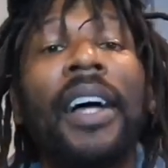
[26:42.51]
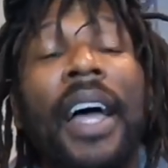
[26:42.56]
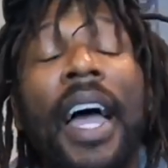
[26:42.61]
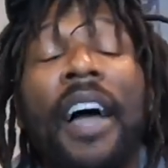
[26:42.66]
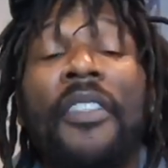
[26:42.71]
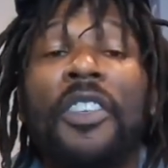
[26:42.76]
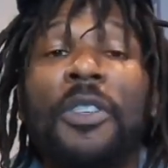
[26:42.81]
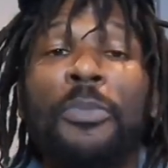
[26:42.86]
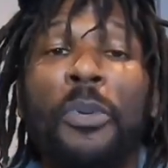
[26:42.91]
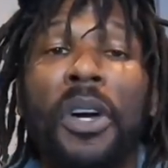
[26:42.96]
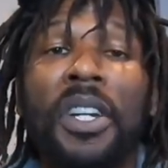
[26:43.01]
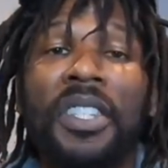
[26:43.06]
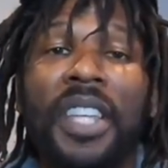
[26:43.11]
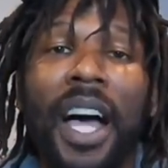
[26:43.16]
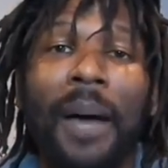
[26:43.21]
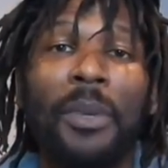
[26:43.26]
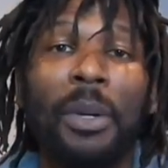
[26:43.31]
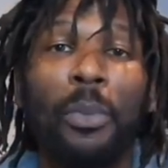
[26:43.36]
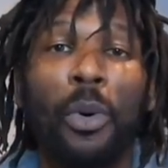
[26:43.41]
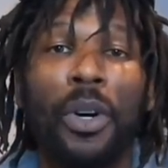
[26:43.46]
At this point in
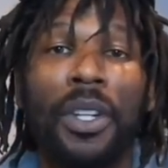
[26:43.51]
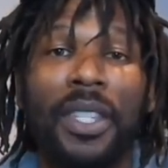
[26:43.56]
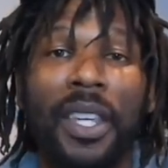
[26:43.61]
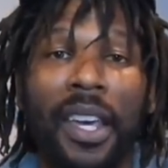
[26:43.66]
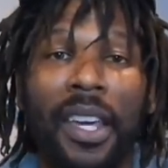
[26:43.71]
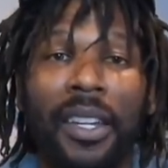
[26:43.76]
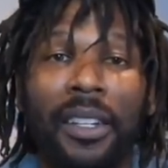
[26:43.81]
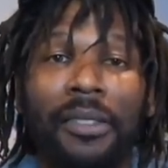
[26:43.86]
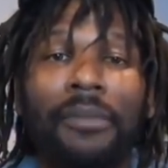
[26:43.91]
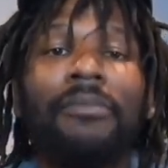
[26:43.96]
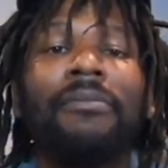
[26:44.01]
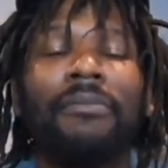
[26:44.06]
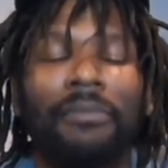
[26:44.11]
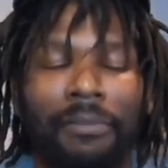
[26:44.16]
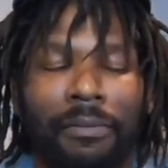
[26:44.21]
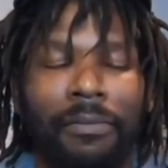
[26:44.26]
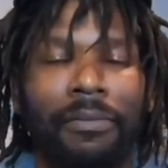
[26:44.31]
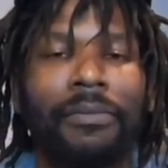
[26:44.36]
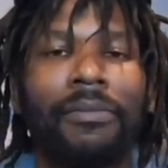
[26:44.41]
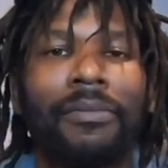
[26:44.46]
time, your boy Tay,
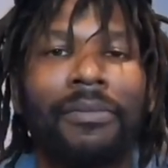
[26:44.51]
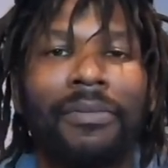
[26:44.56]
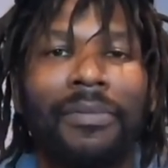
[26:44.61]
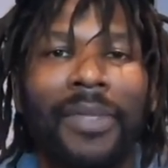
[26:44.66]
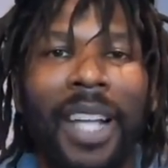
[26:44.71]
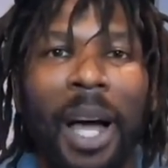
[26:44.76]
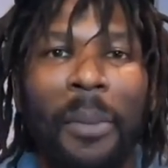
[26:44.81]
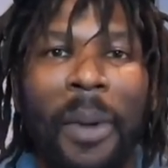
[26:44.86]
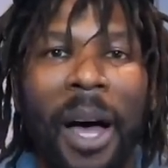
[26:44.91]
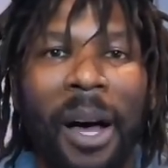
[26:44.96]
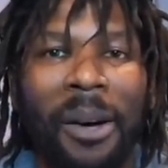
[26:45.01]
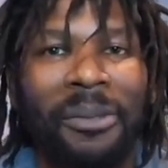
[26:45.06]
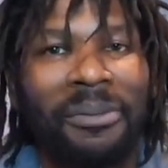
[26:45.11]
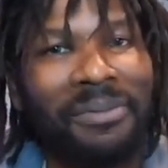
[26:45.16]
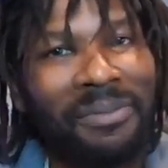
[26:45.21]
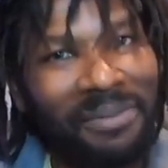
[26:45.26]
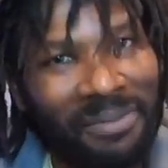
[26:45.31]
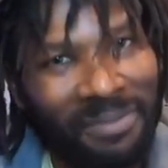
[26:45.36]
I'm out.